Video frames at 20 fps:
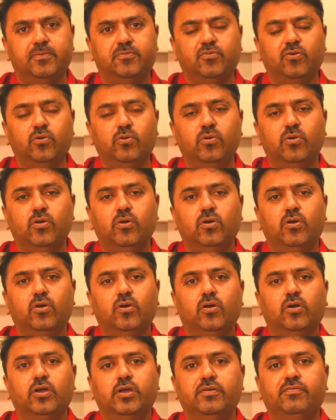So
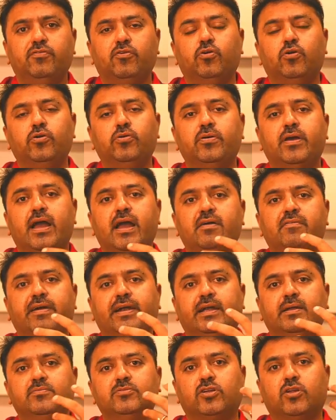if you're going to have
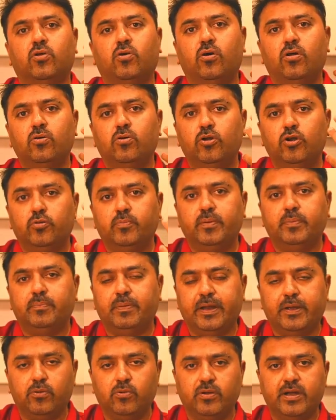items that are all going to be
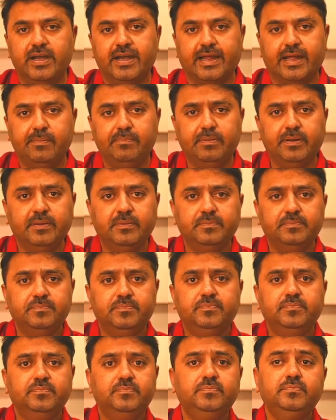pre-cooked and kept,
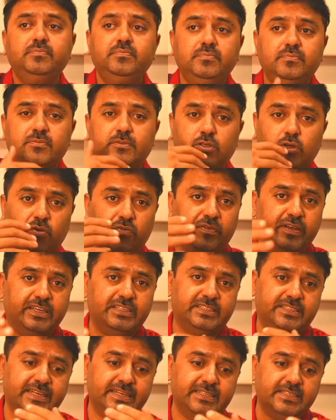your
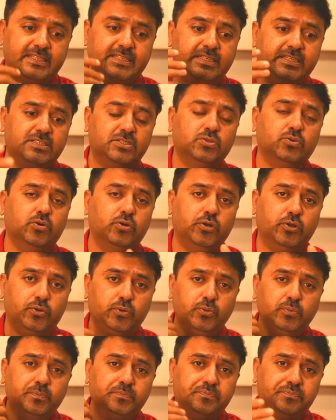wastage is
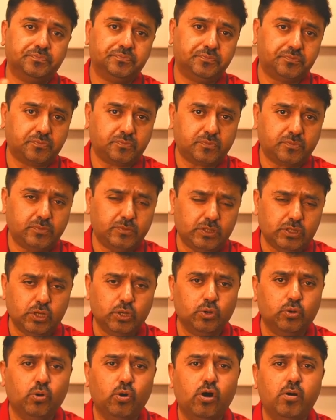going to
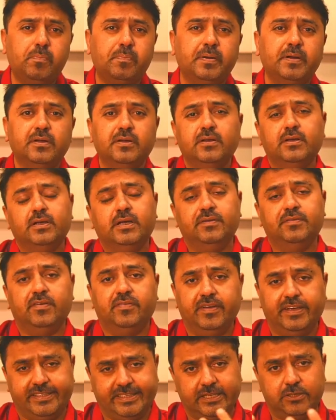go up. If
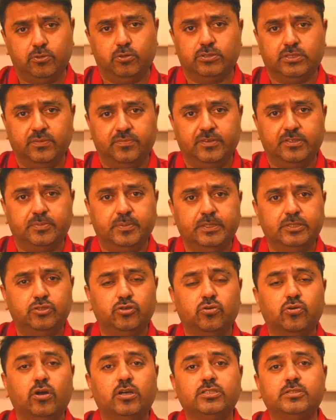the wastage goes up, which
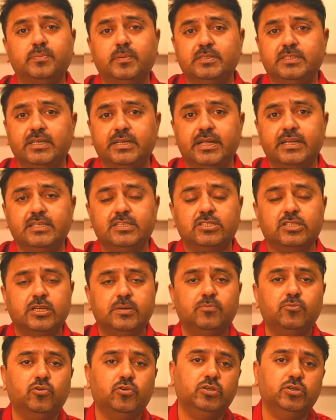means your cost percentage is